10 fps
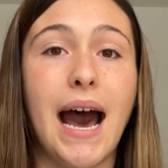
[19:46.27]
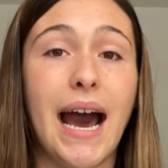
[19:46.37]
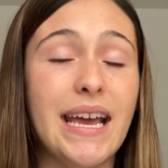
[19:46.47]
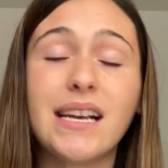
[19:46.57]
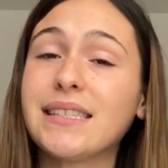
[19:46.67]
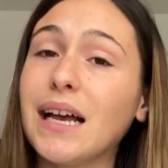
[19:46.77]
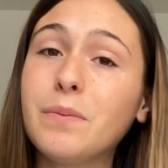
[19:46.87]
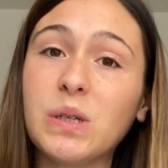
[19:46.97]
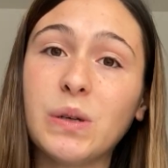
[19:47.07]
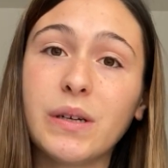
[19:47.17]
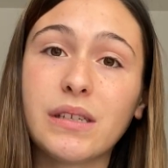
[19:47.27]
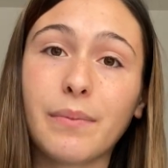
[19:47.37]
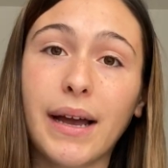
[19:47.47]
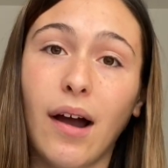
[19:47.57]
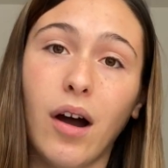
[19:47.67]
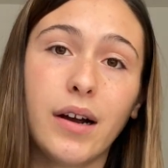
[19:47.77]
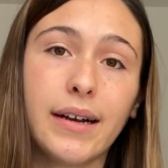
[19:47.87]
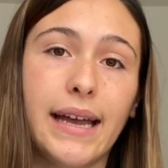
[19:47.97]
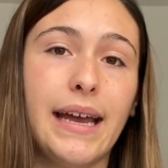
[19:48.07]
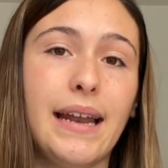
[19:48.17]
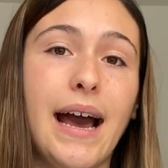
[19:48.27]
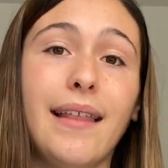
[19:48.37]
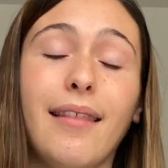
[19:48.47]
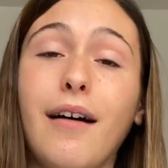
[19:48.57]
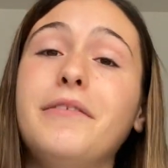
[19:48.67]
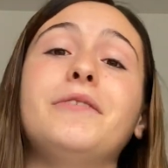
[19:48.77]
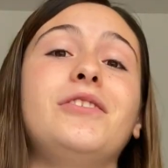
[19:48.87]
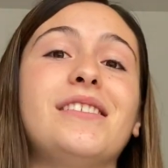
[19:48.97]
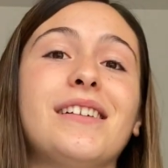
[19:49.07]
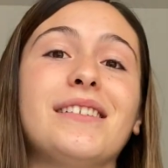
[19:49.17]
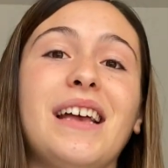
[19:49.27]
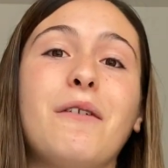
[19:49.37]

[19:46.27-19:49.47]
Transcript: I accept you into my heart and I love you, Jesus.